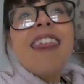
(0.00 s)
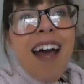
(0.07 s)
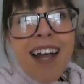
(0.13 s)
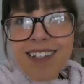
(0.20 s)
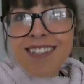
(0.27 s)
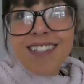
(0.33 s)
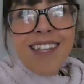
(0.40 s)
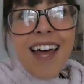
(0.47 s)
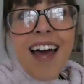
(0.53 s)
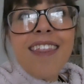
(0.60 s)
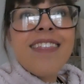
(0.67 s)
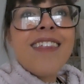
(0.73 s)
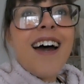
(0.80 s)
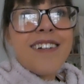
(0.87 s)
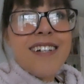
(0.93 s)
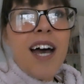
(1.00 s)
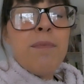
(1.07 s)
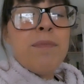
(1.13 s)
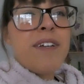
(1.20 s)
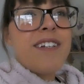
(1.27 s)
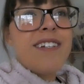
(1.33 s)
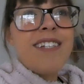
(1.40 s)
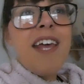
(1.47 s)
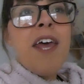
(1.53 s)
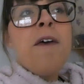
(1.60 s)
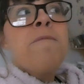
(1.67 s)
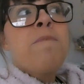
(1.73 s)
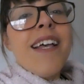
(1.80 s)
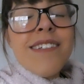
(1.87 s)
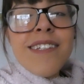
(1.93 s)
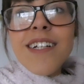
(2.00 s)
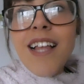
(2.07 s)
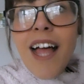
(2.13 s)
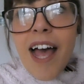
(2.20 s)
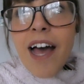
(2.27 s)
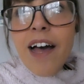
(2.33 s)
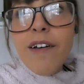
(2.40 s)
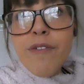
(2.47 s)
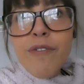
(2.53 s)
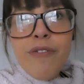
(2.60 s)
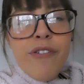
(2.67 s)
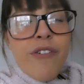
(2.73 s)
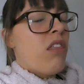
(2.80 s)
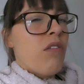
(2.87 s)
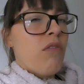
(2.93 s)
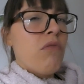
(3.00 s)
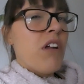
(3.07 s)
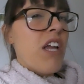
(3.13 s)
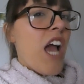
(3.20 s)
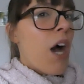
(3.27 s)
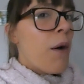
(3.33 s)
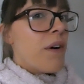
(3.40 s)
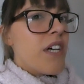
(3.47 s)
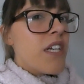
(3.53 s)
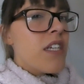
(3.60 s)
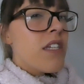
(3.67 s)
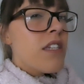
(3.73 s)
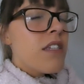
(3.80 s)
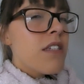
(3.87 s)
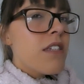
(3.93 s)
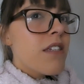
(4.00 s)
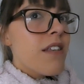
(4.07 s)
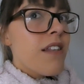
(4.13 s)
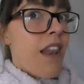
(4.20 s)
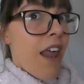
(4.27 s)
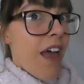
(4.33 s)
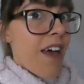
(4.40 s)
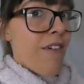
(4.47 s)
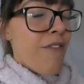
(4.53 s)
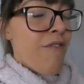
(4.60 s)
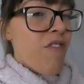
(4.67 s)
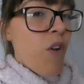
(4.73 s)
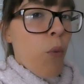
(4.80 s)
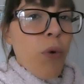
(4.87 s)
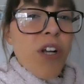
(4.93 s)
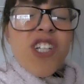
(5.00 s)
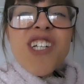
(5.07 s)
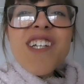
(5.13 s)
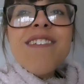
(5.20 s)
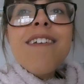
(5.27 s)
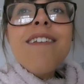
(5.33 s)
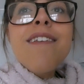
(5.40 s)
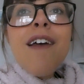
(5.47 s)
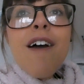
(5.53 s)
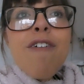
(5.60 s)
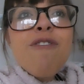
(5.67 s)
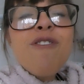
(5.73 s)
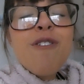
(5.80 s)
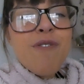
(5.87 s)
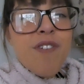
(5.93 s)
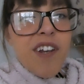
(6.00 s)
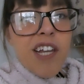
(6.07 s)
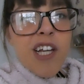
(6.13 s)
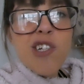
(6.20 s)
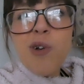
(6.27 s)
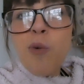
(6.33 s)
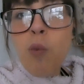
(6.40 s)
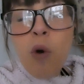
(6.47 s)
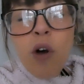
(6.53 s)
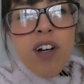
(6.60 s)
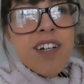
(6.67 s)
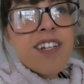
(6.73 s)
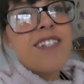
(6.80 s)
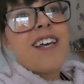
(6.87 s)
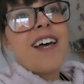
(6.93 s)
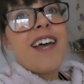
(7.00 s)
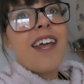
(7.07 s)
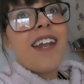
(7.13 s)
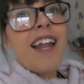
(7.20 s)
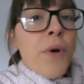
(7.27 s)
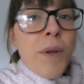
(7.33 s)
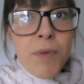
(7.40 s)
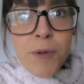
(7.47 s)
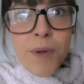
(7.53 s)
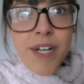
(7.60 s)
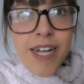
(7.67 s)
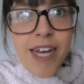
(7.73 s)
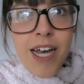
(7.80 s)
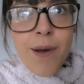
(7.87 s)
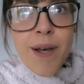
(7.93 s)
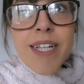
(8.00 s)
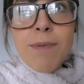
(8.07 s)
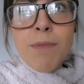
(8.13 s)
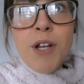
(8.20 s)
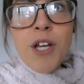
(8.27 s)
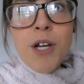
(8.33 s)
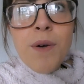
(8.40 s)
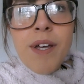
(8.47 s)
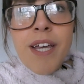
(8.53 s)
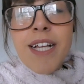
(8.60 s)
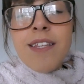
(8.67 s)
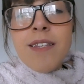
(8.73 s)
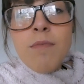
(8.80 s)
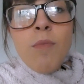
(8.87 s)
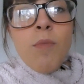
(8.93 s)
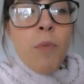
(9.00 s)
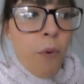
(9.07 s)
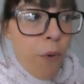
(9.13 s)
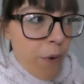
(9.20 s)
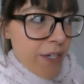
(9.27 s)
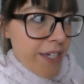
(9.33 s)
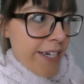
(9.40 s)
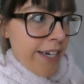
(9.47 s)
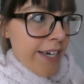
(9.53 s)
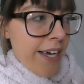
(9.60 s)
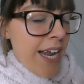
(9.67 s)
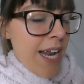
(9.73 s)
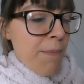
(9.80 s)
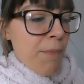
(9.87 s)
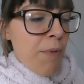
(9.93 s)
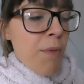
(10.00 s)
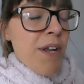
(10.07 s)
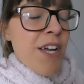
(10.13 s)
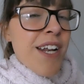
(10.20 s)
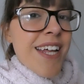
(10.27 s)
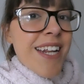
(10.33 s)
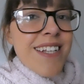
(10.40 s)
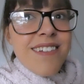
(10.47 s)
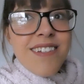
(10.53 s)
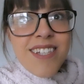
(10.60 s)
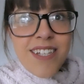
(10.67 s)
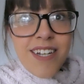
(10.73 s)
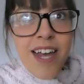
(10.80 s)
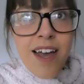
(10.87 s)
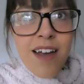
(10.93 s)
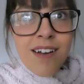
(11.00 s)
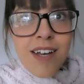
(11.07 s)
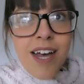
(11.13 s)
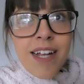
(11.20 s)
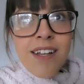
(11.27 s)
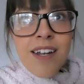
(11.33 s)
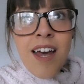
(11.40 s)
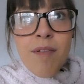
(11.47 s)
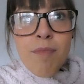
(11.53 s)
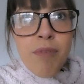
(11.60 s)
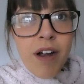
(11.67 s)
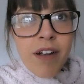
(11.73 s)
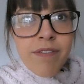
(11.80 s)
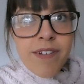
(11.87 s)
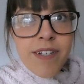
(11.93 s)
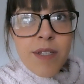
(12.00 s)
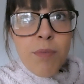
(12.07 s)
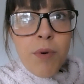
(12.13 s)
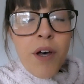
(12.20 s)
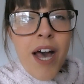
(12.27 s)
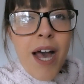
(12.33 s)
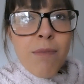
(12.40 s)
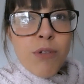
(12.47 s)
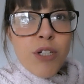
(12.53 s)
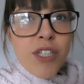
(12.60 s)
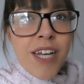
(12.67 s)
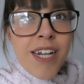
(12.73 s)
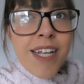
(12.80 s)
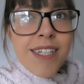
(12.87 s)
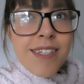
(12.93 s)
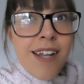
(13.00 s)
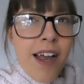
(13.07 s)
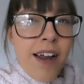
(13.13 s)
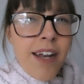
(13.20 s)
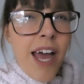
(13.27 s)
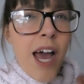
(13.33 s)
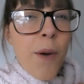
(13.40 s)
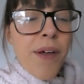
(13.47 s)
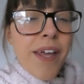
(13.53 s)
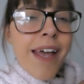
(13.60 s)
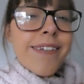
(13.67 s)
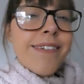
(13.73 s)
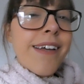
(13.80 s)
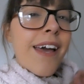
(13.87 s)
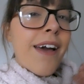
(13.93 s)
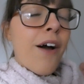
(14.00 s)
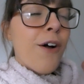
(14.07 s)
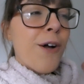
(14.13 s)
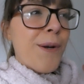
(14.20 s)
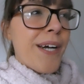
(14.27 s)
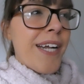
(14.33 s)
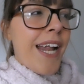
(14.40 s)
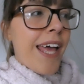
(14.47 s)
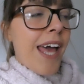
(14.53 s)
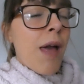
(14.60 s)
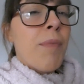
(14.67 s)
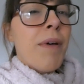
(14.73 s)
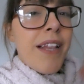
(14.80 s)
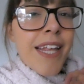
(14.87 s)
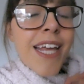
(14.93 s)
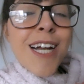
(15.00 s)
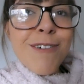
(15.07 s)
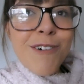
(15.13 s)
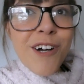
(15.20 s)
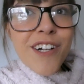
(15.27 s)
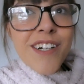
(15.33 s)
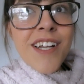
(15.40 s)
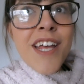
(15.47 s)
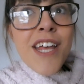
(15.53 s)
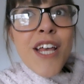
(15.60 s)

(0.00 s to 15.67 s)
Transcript: that's that happened. I still have 3 hours left, which is enough to finish one design. What I'm doing now is I'm gonna go and get some water, and I'm probably gonna get a snack. I did have breakfast, but I'm just getting a snack now in case I get hungry like a bit later on,